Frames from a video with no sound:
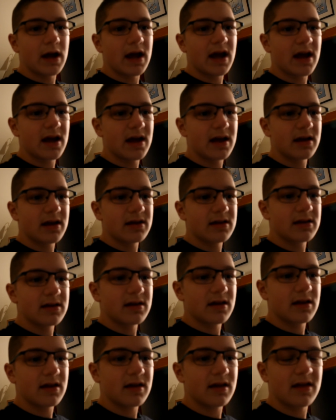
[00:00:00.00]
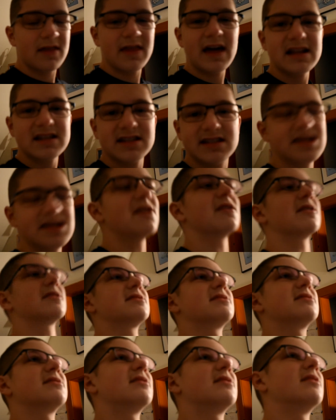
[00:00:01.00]
And that
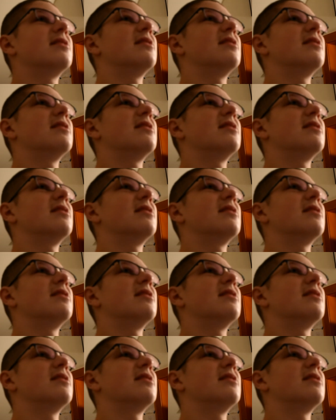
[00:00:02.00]
sucks.